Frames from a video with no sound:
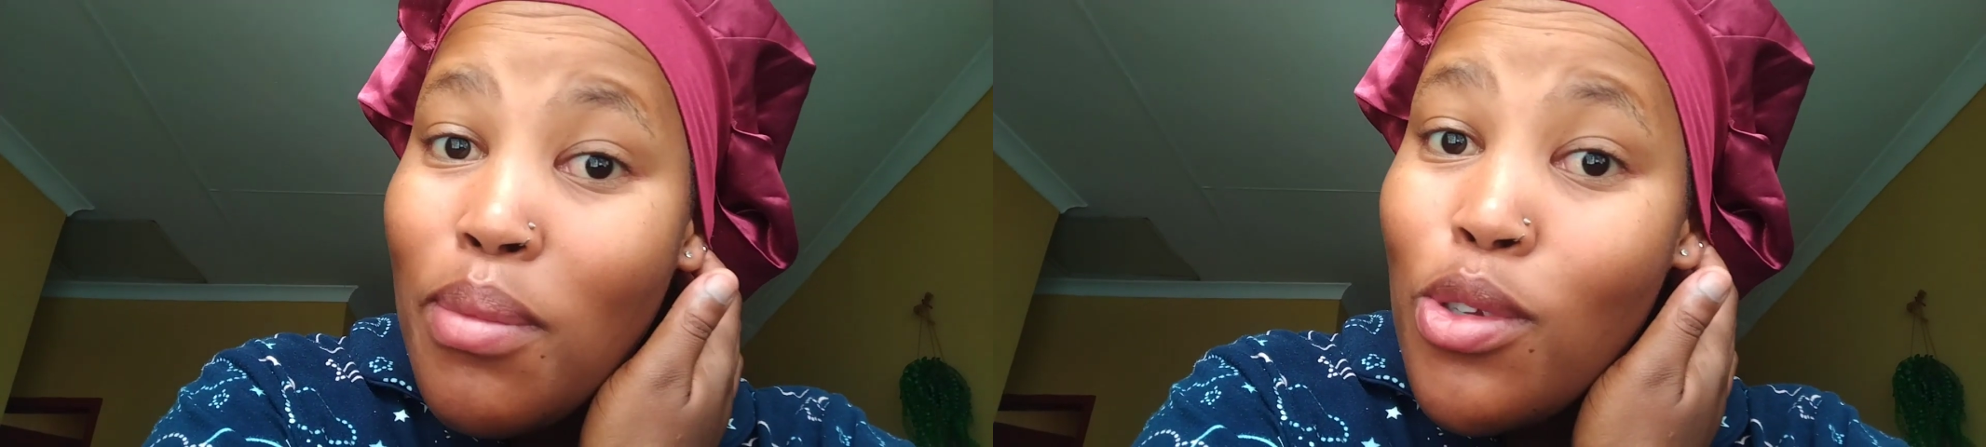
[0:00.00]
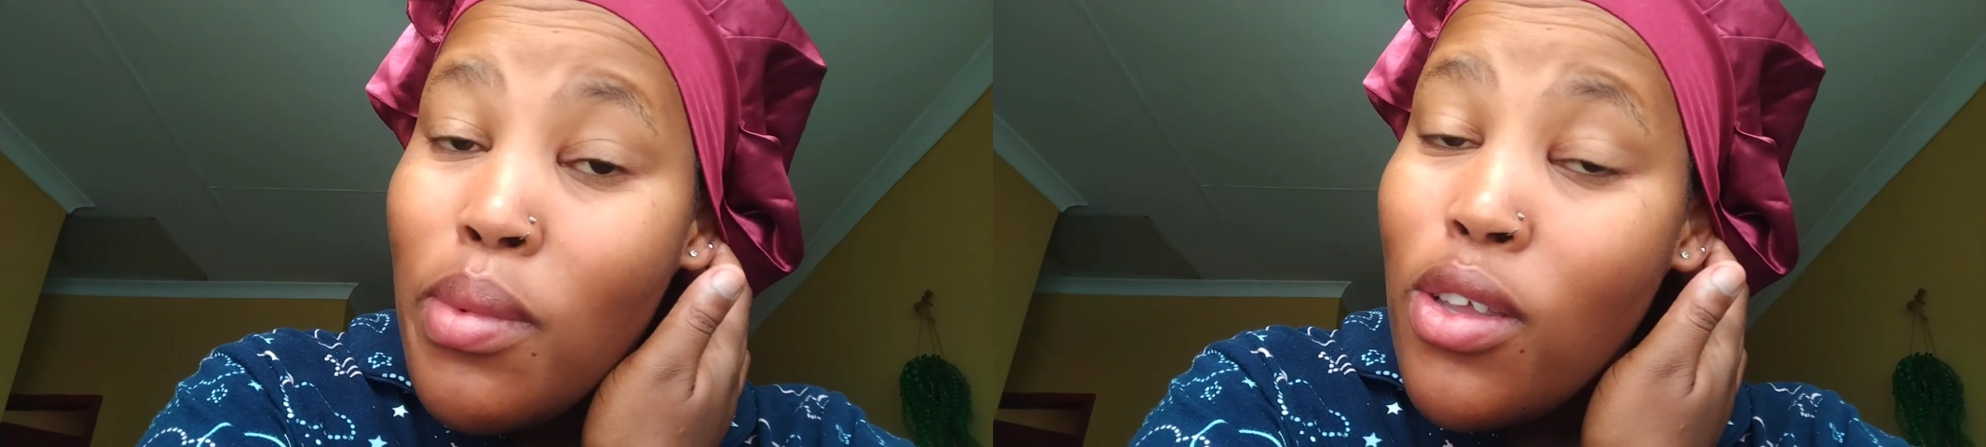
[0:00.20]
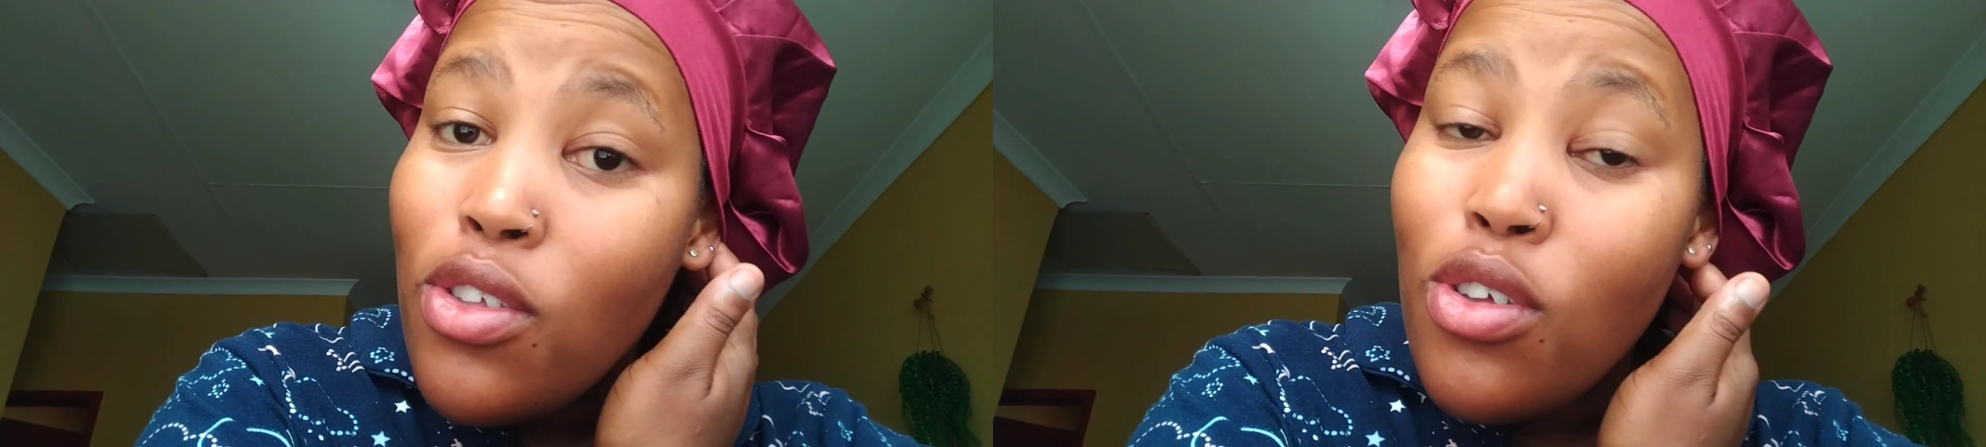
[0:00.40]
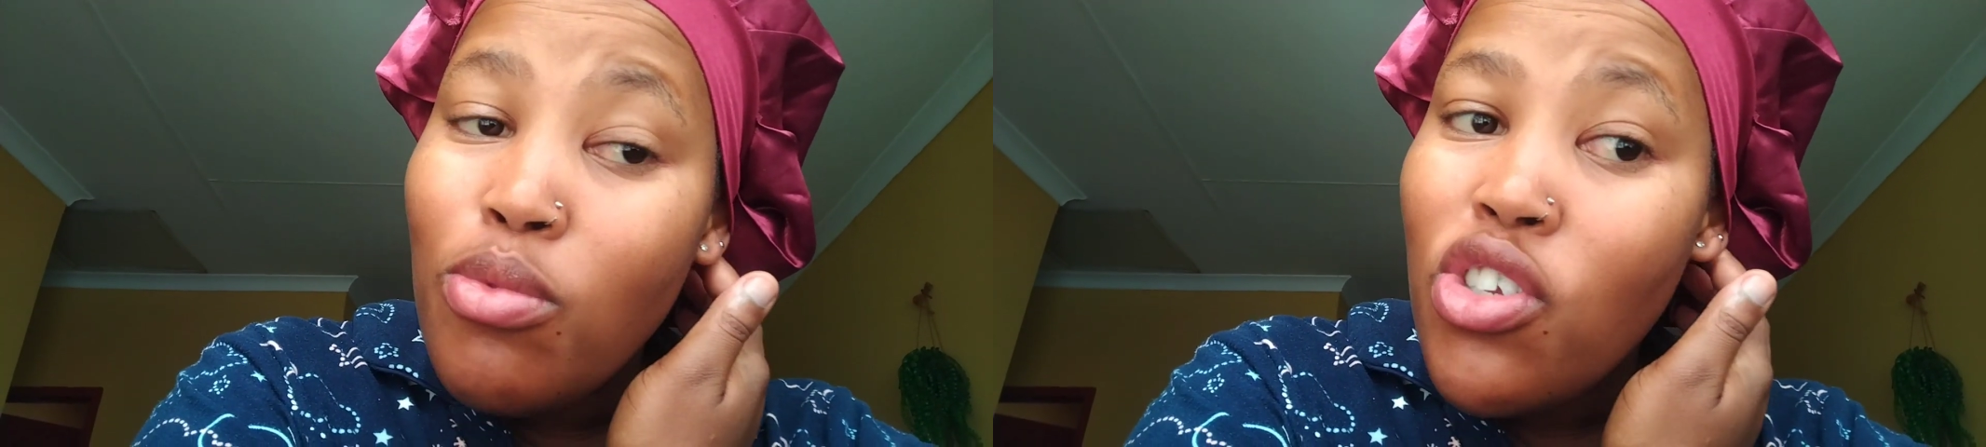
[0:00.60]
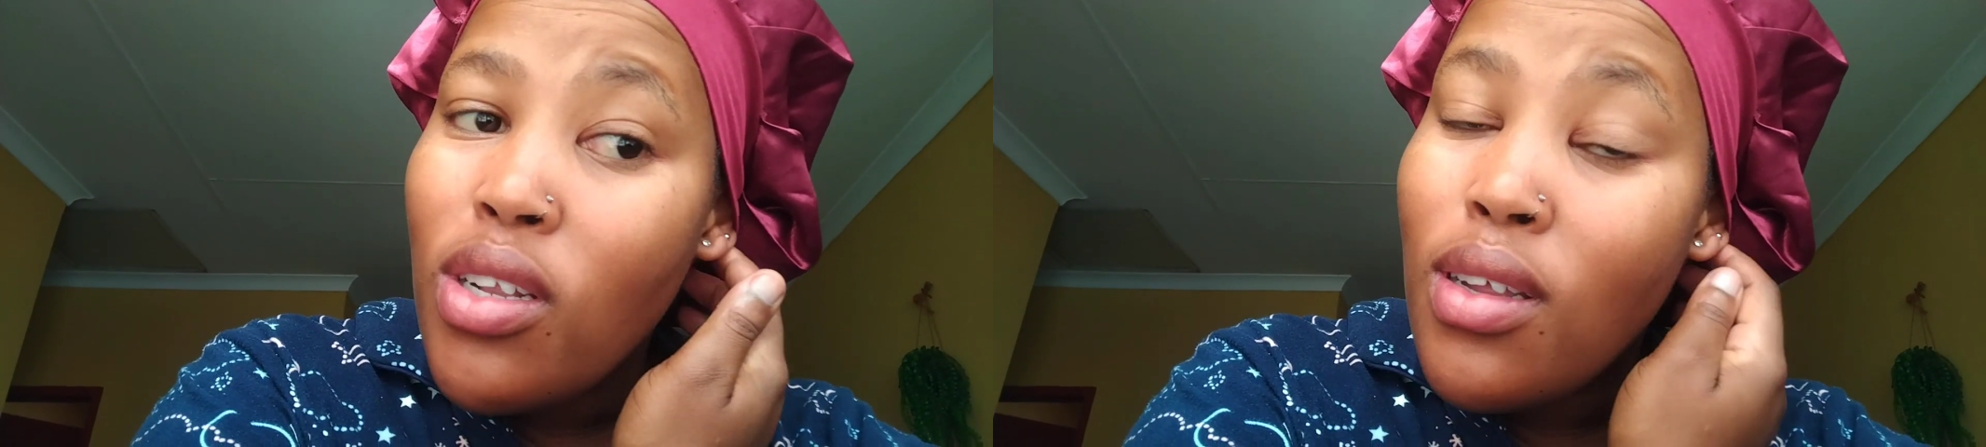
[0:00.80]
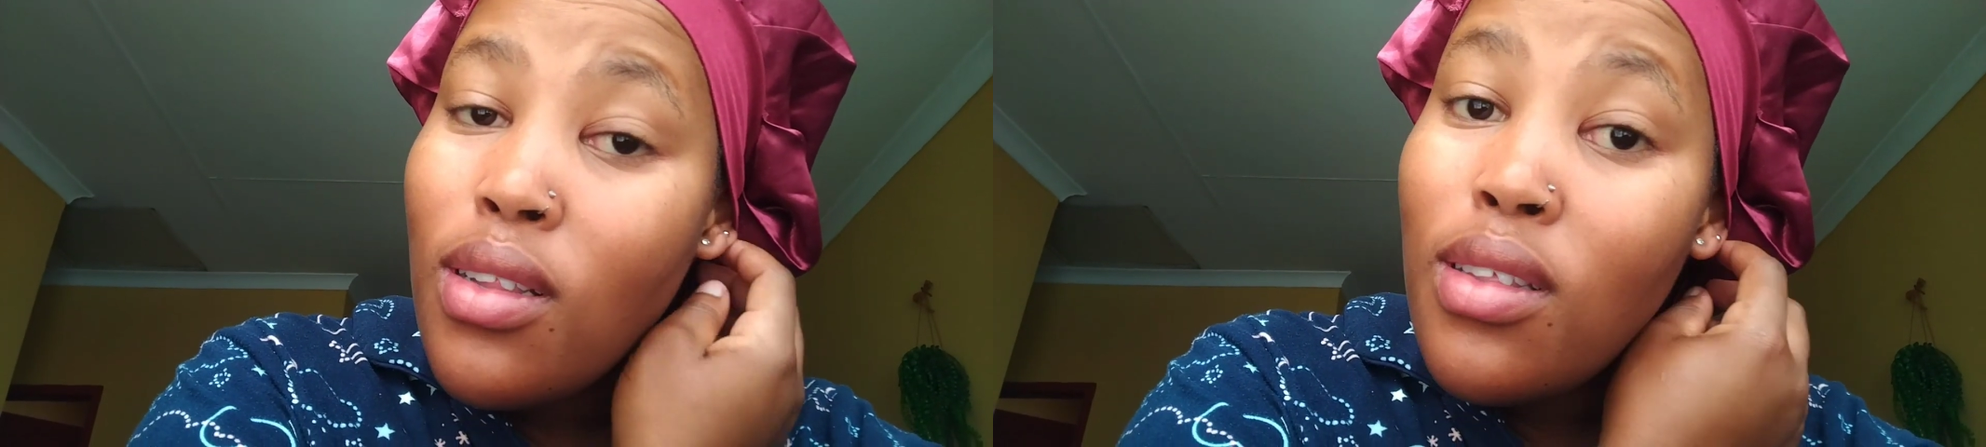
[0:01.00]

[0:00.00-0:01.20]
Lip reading: to my YouTube channel.